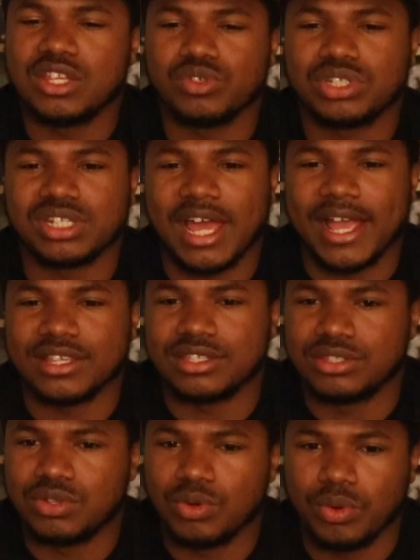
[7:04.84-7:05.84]
no
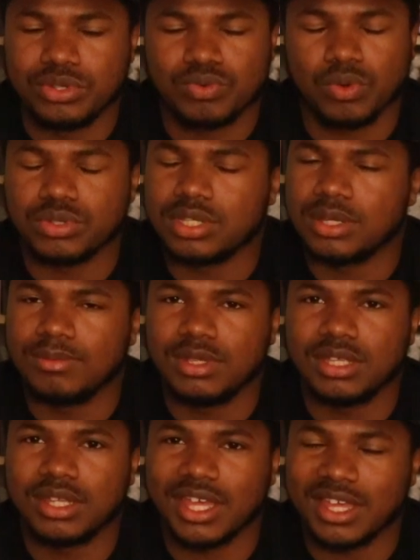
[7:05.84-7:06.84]
shots towards
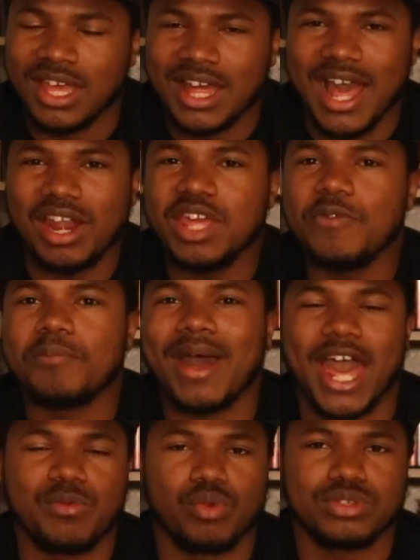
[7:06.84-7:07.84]
Rotimi. Like, I don't even
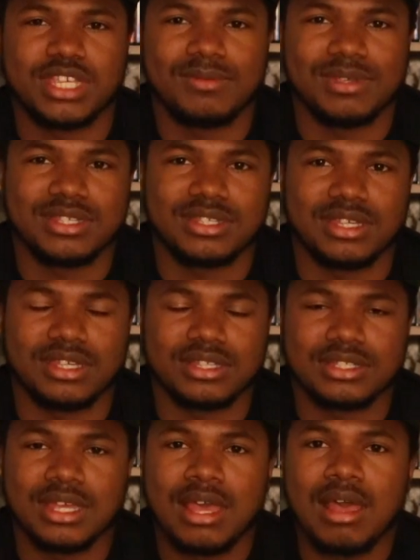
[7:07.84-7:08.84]
mind Rotimi
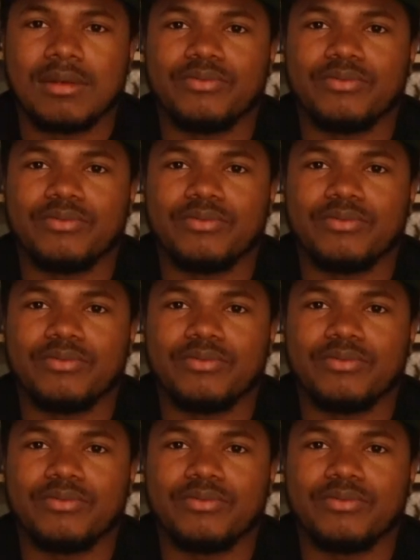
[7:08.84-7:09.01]
scenes.